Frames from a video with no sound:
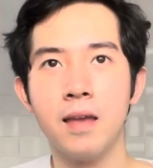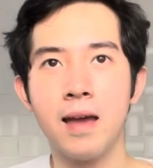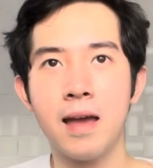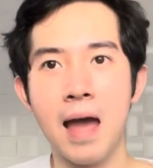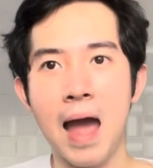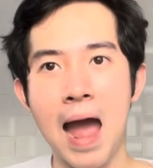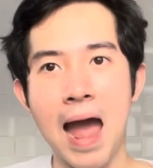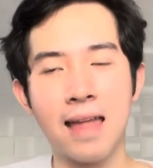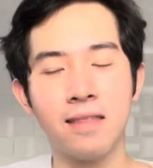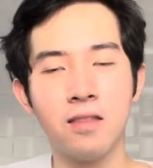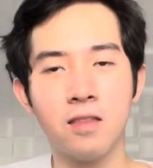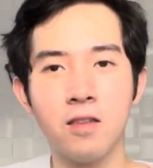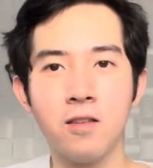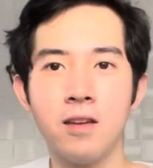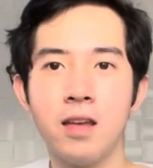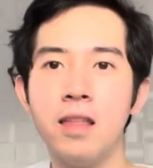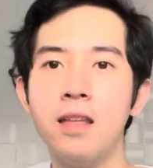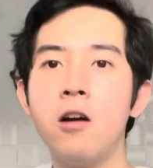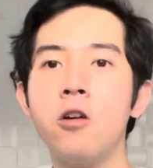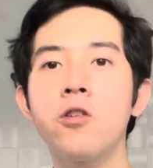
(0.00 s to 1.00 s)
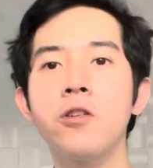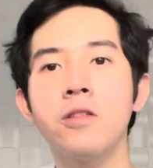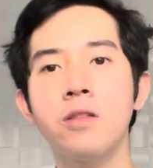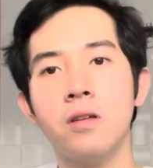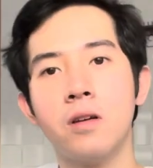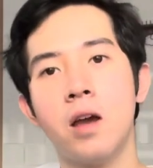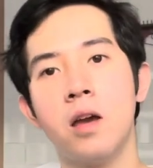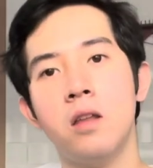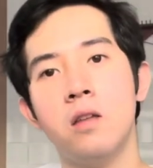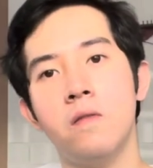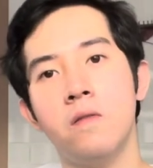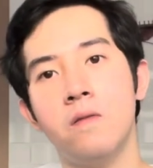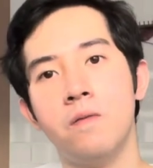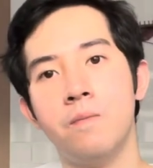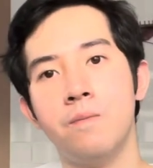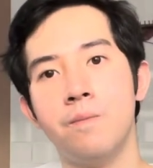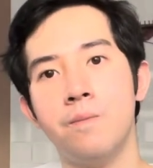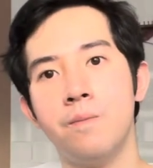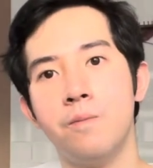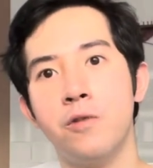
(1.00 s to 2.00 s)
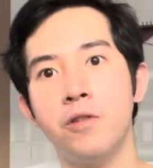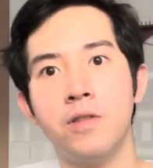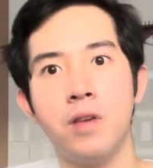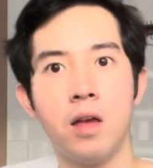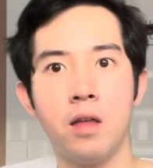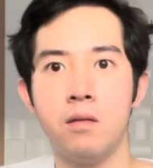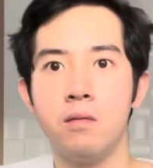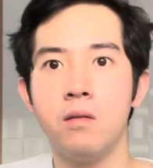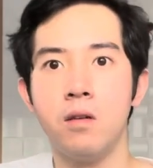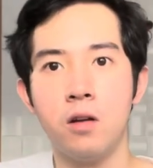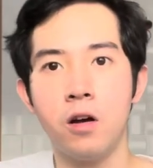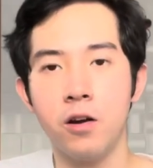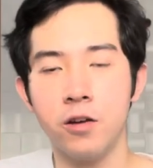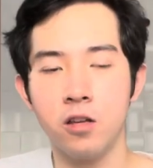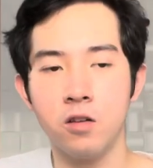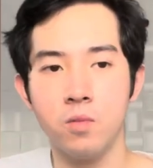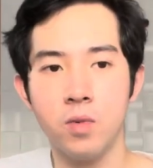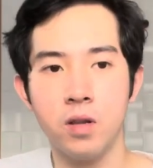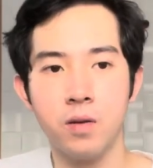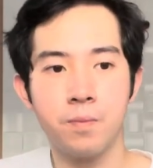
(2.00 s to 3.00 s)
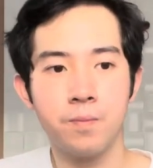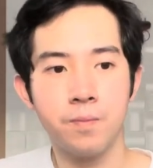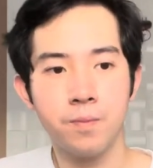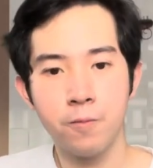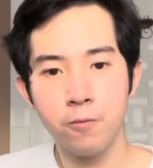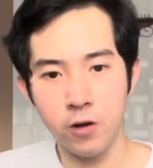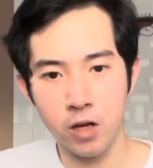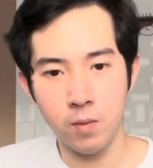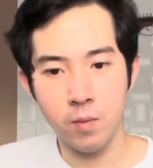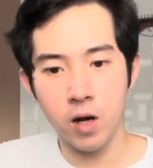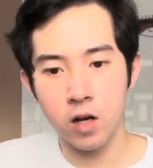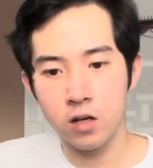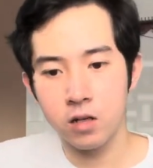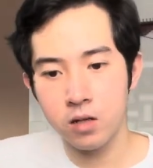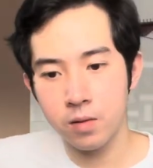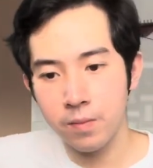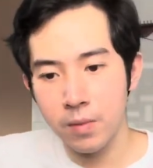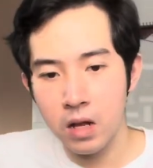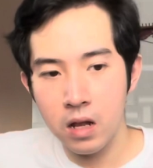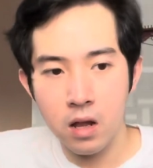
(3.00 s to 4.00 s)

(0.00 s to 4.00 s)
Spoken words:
kind of present an argument, pretty much.